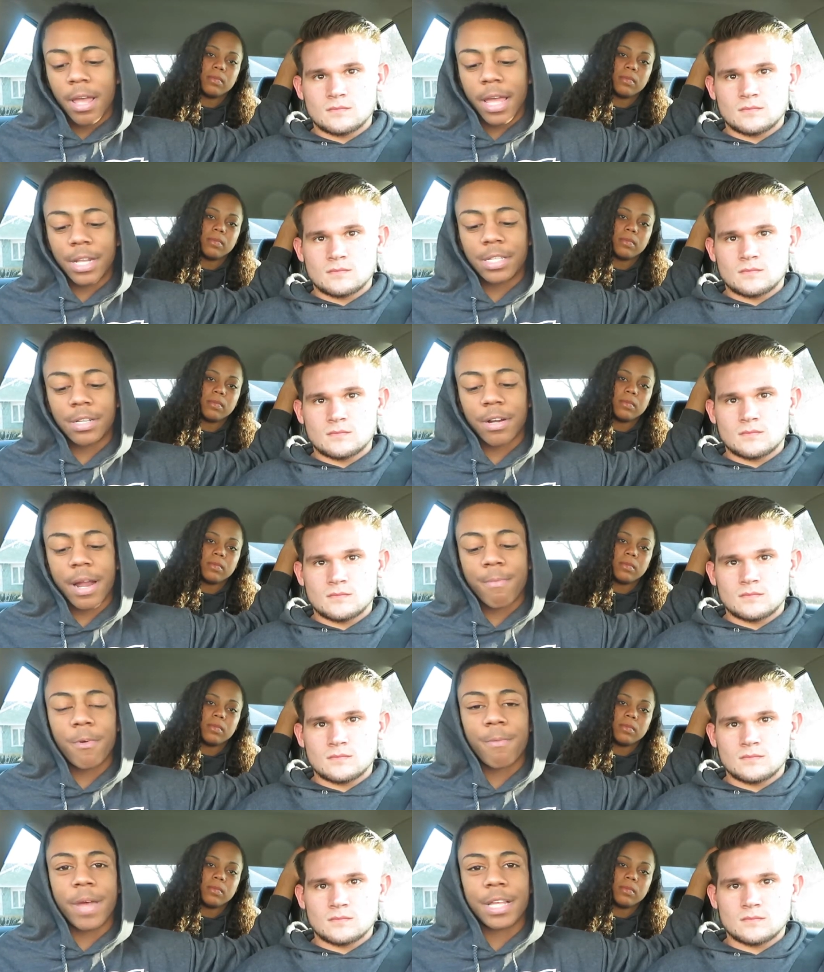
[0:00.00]

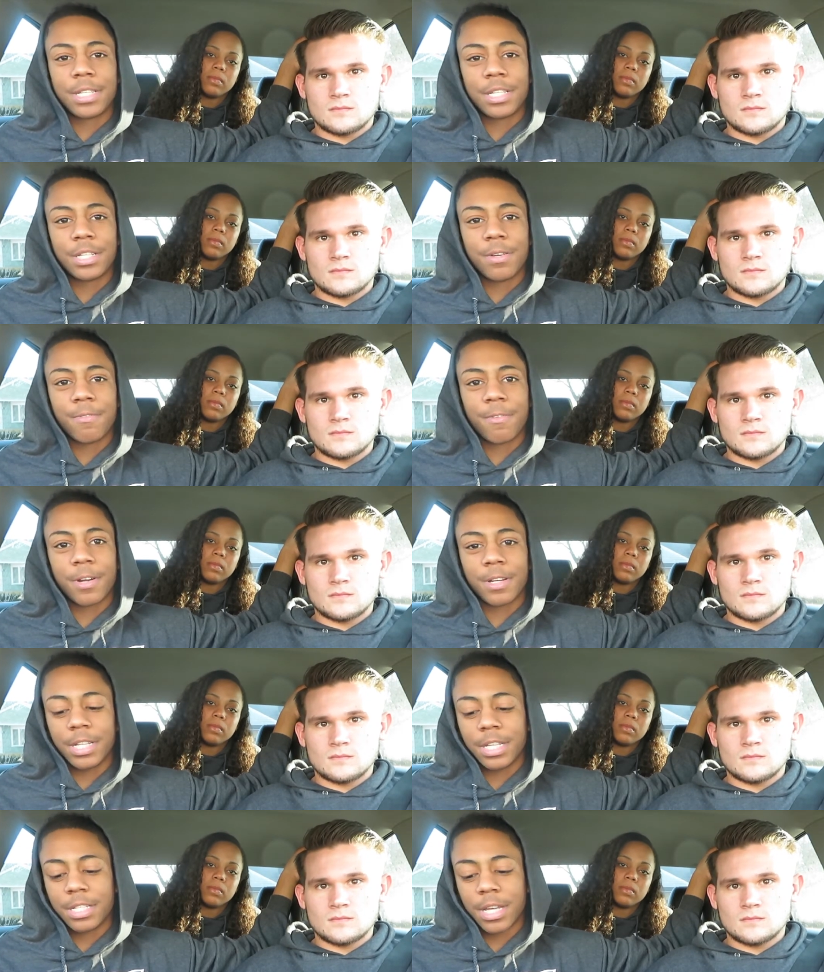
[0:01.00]
Speaker 1: Instagram will message you for
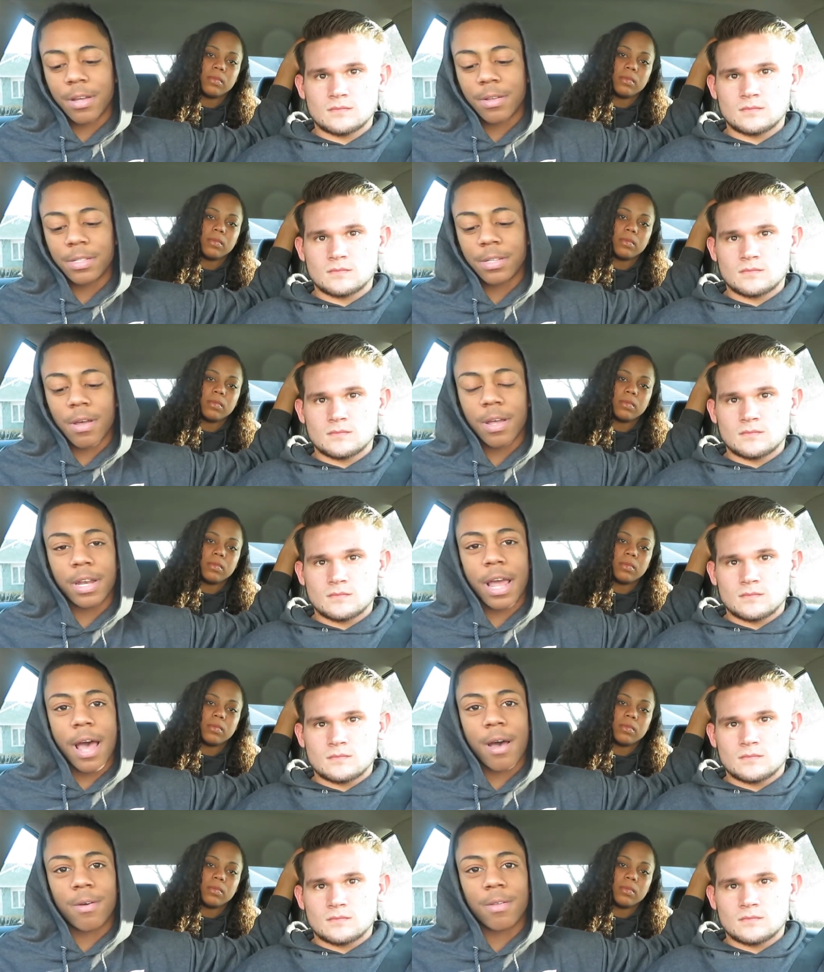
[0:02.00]
details on
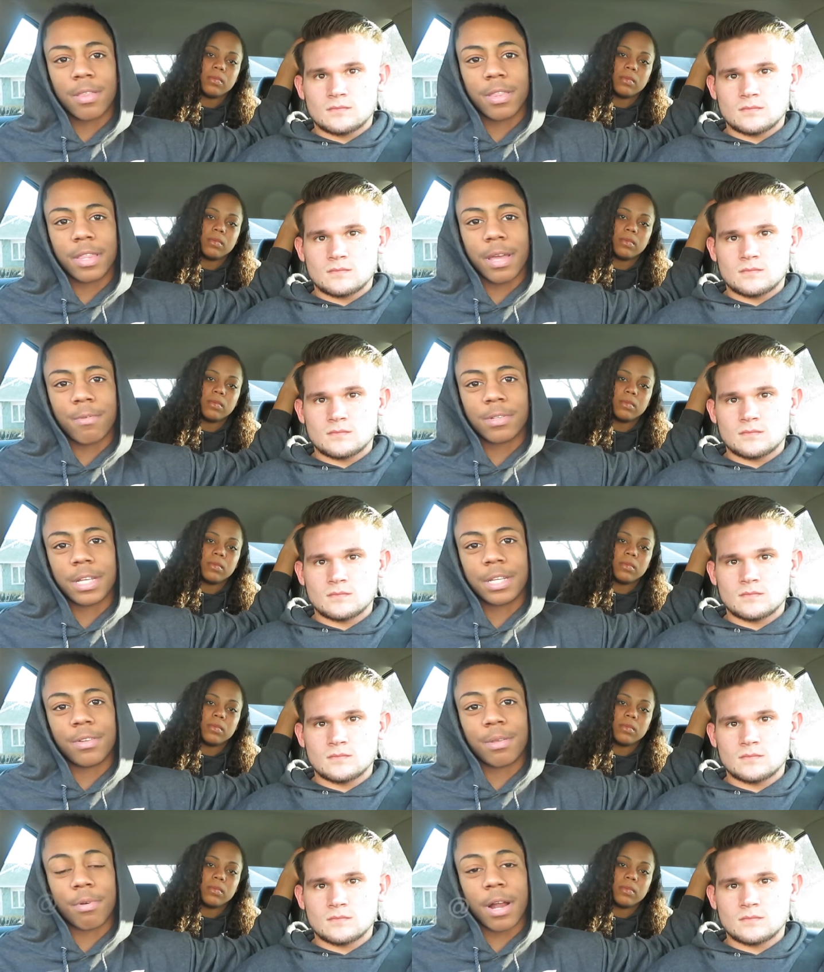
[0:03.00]
how they will
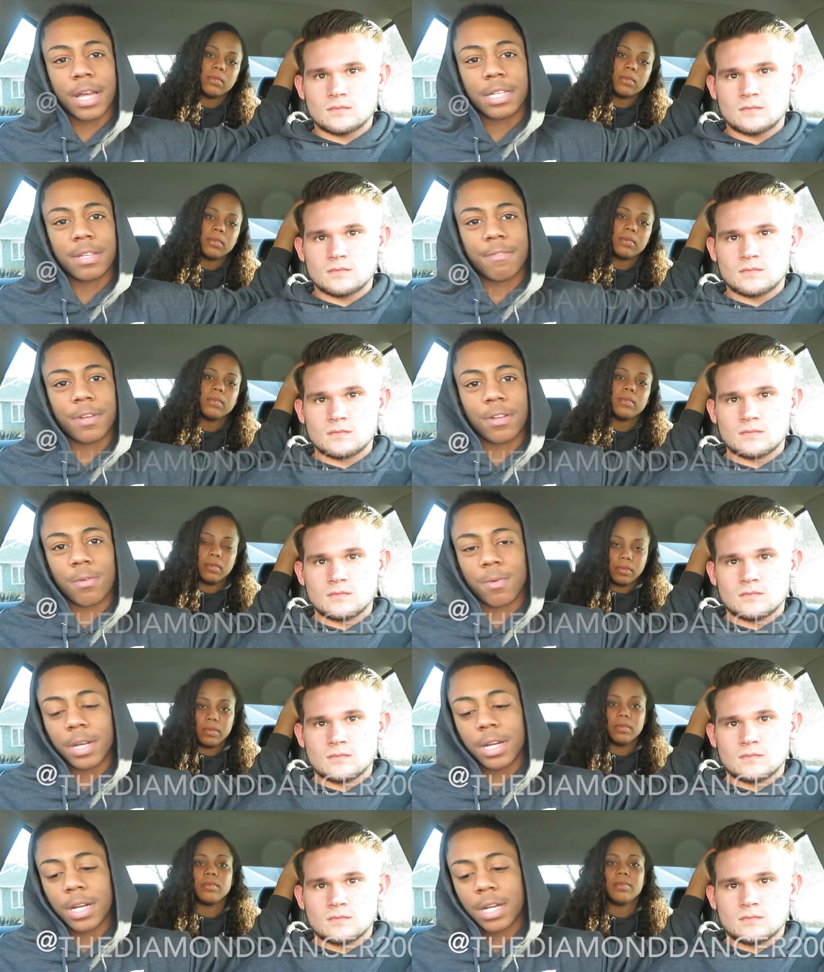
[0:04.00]
send you the prize if you're the
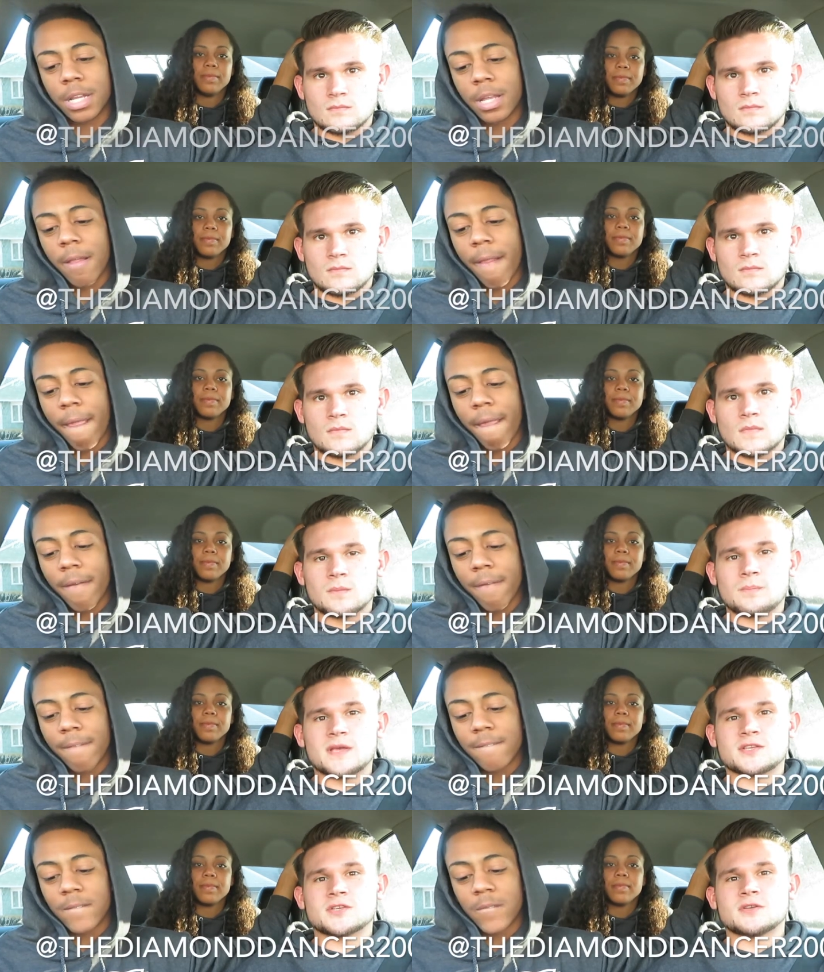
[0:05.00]
winner.
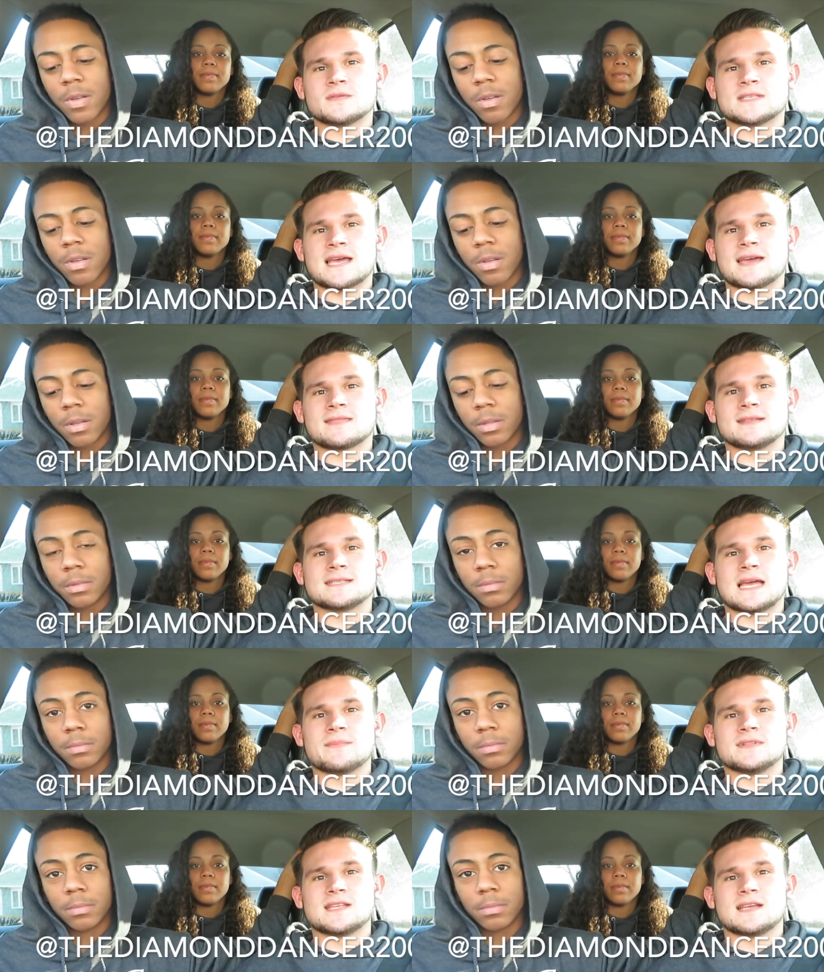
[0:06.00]
Speaker 2: Make sure you tag the
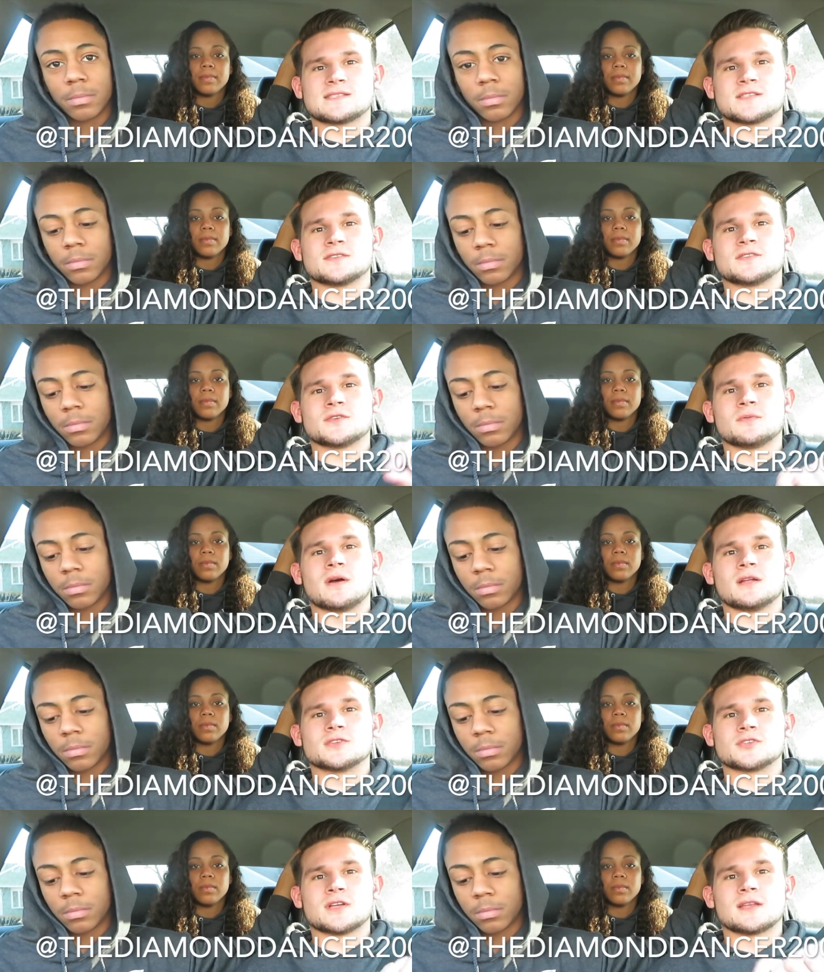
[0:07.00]
Diamond Dancer
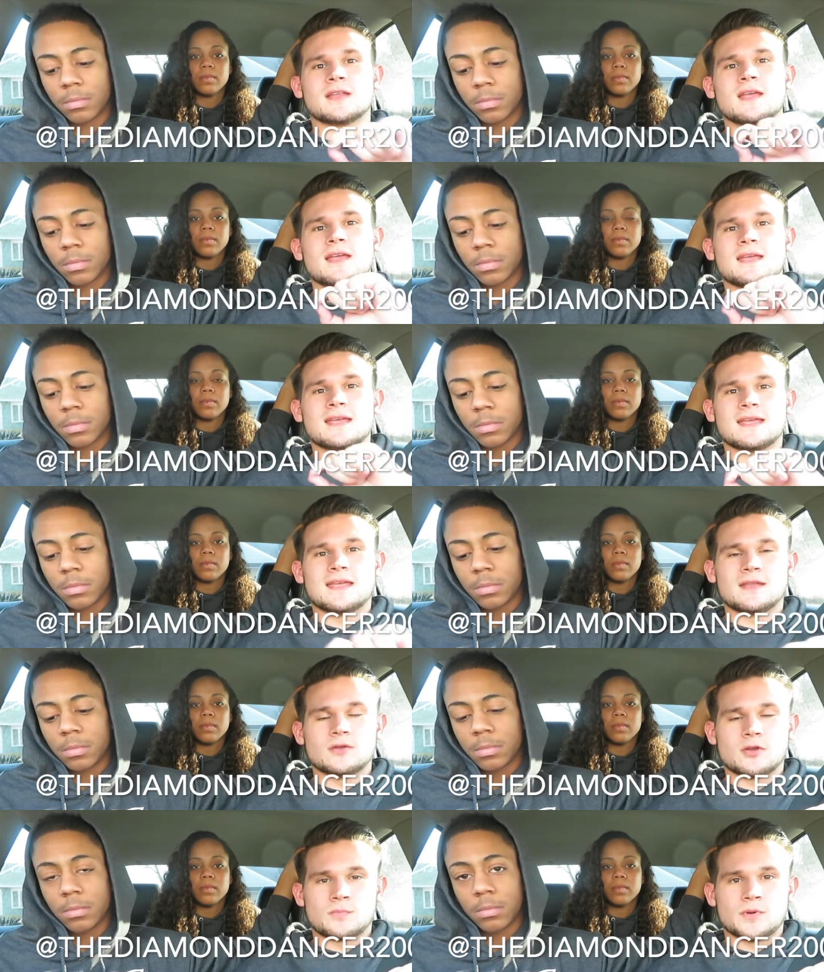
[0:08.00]
200
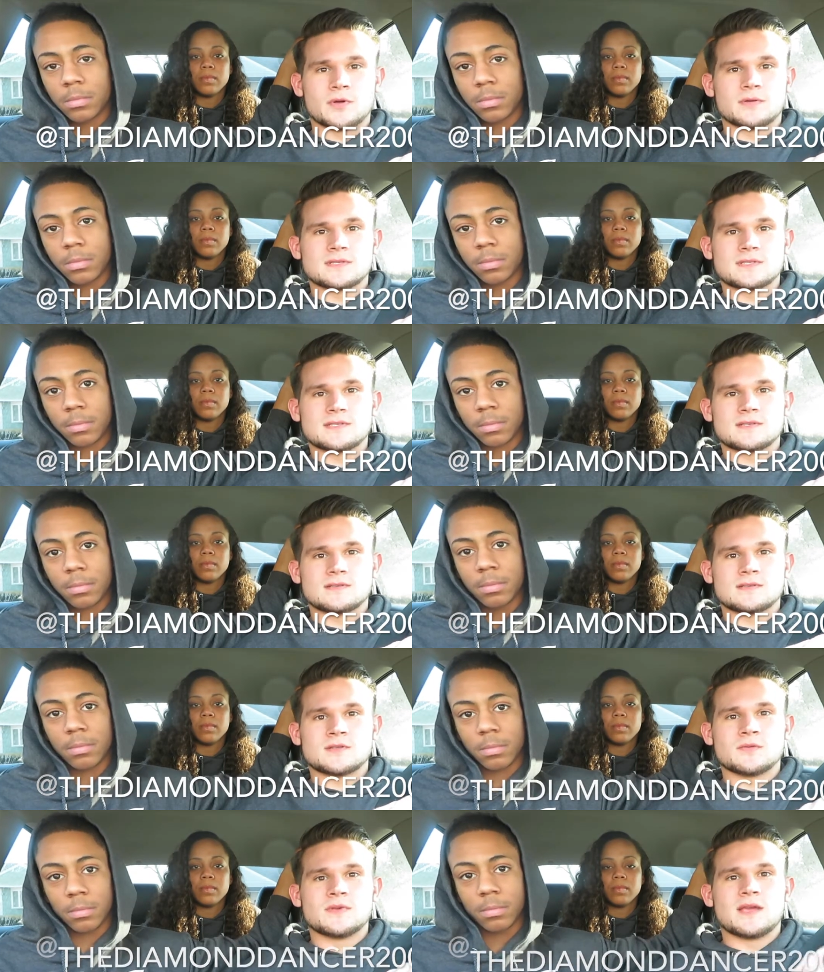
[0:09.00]
in your post
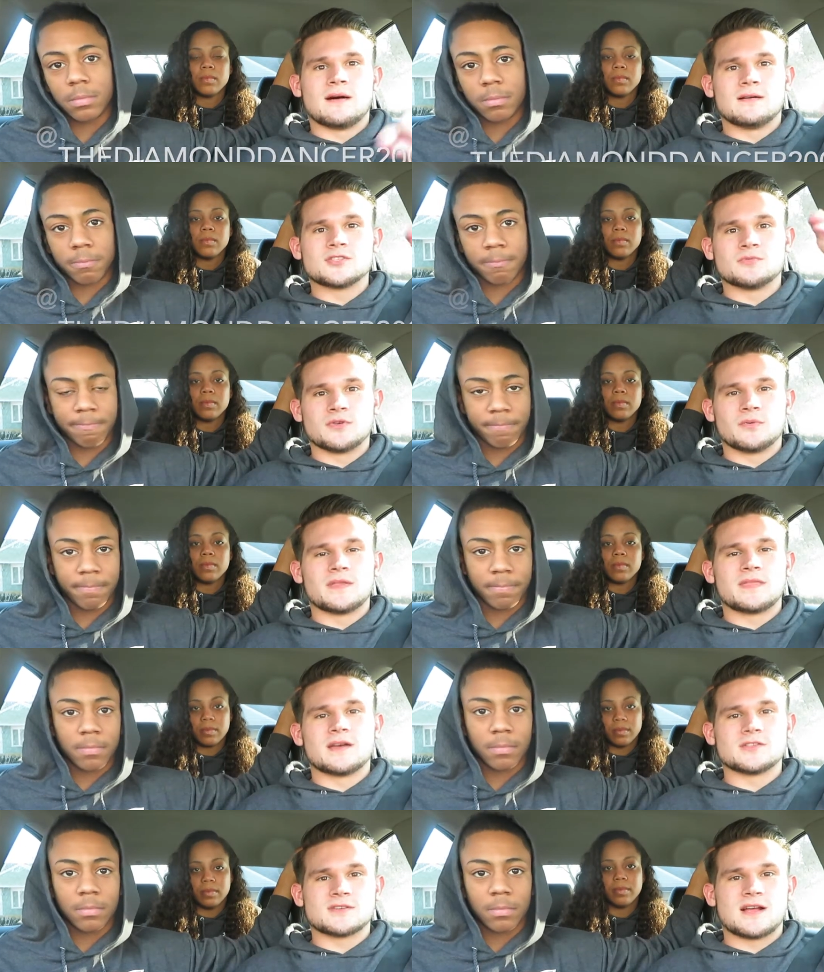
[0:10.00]
to be eligible to win
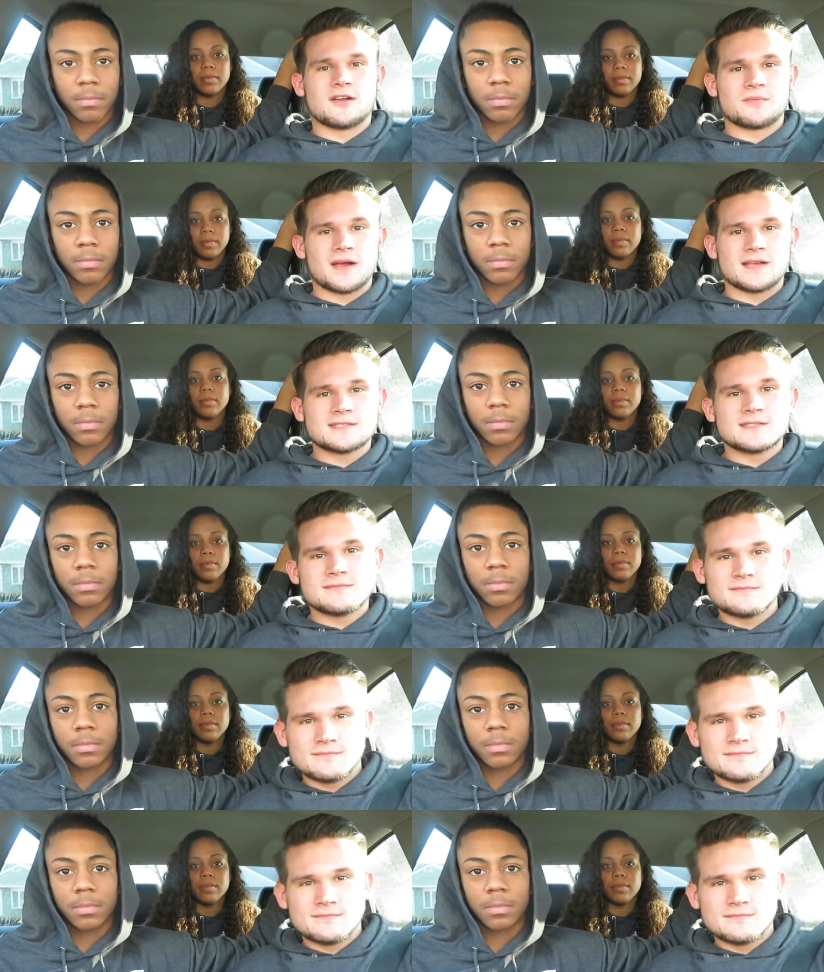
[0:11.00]
the $100 prize.